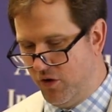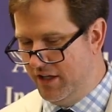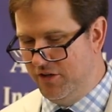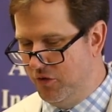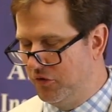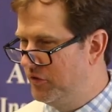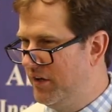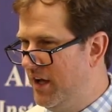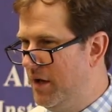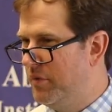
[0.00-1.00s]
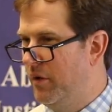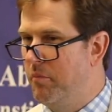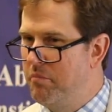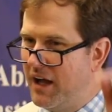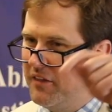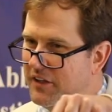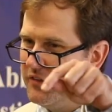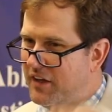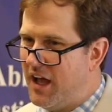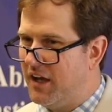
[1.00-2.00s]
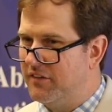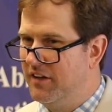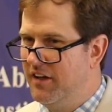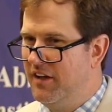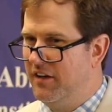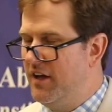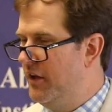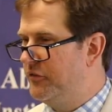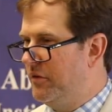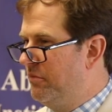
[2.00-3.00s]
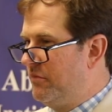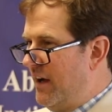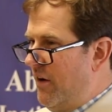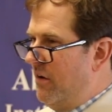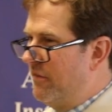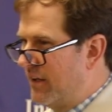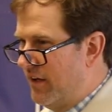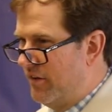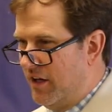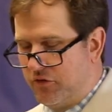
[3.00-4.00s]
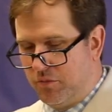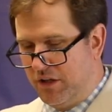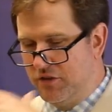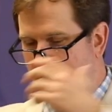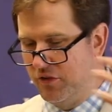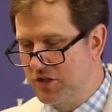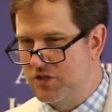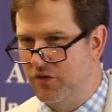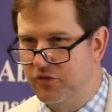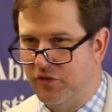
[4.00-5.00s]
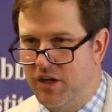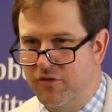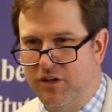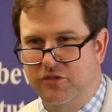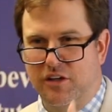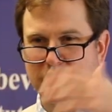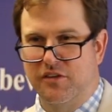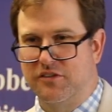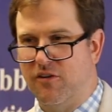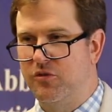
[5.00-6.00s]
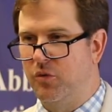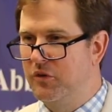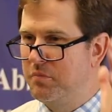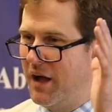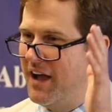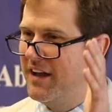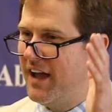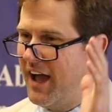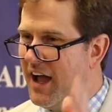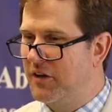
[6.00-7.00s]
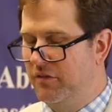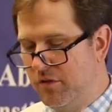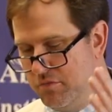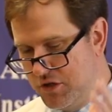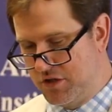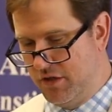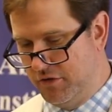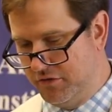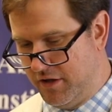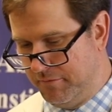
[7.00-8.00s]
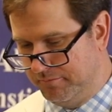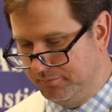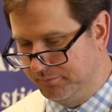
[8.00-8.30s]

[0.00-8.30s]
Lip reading: He knows it's going to happen. By this act, not some tariff, again, not some legislation on slavery extension of the territories, by an act of admission of a state.